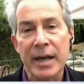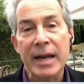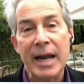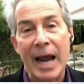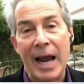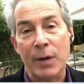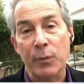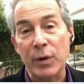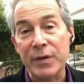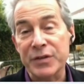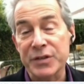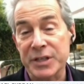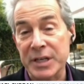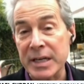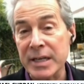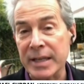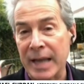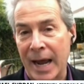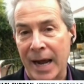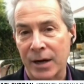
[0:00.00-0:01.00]
and we've seen
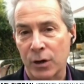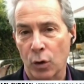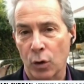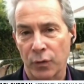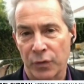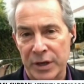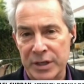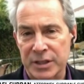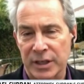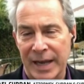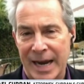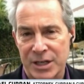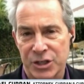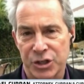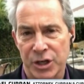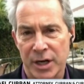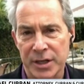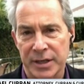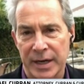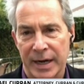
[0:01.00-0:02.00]
that over this last
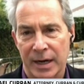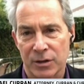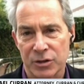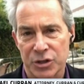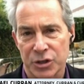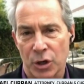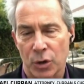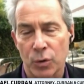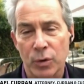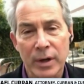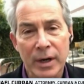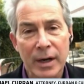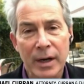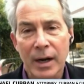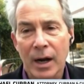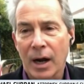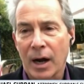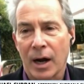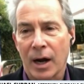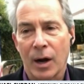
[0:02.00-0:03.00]
shutdown. So
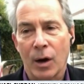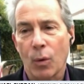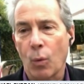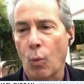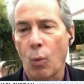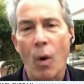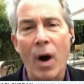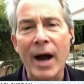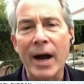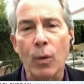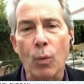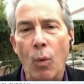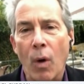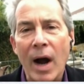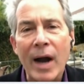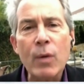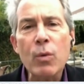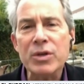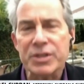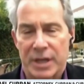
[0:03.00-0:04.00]
why
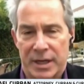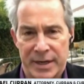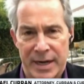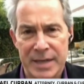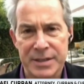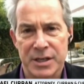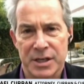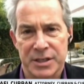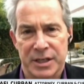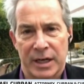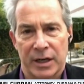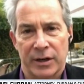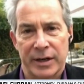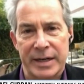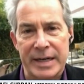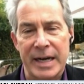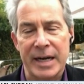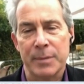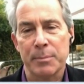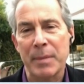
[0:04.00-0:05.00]
was it necessary?
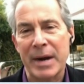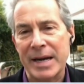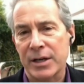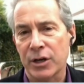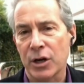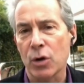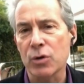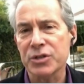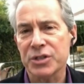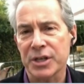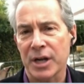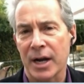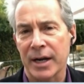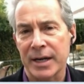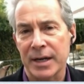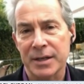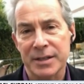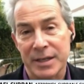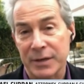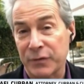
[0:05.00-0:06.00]
It made no
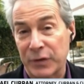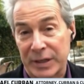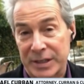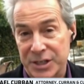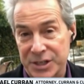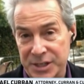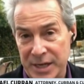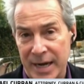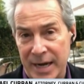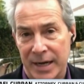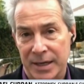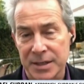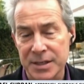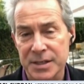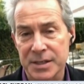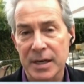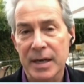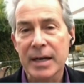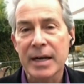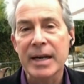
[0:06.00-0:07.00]
scientific sense.
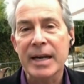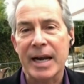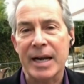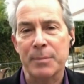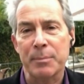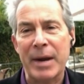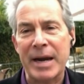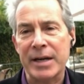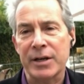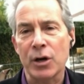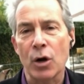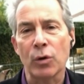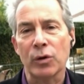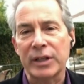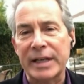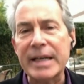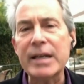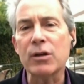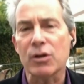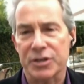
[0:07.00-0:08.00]
It made no
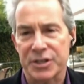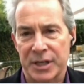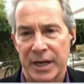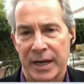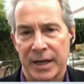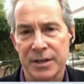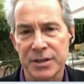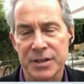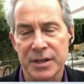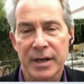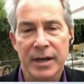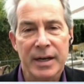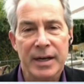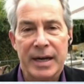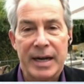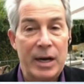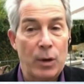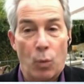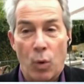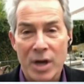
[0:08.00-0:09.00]
legal sense.
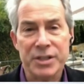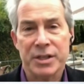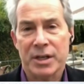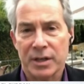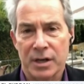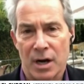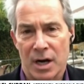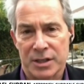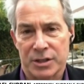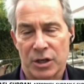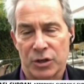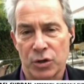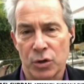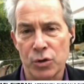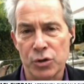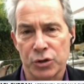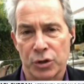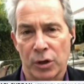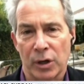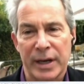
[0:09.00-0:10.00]
It wasn't
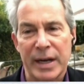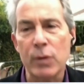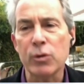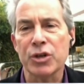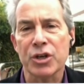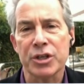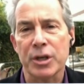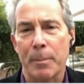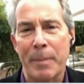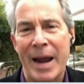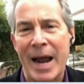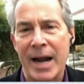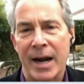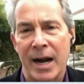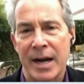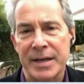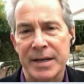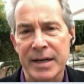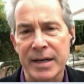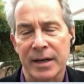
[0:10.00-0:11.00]
constitutional. It was just a bad
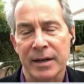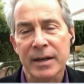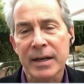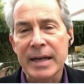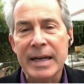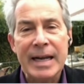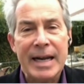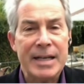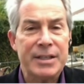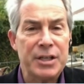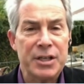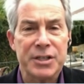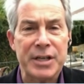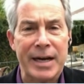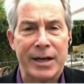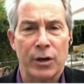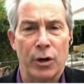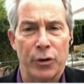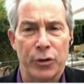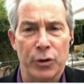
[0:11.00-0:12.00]
idea. It's the
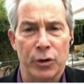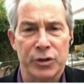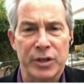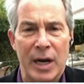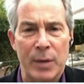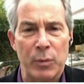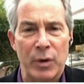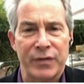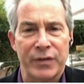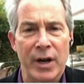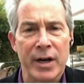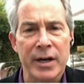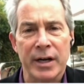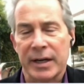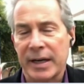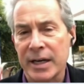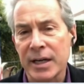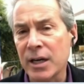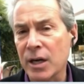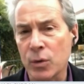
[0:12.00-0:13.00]
second or third time we've done it.
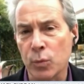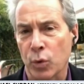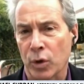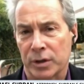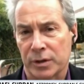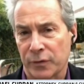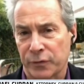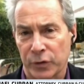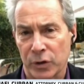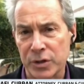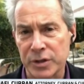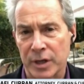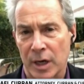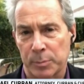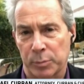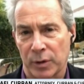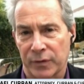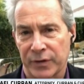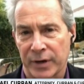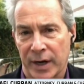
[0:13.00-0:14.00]
It didn't work the first
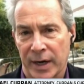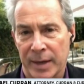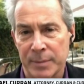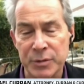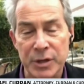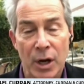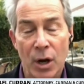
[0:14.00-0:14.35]
couple of times.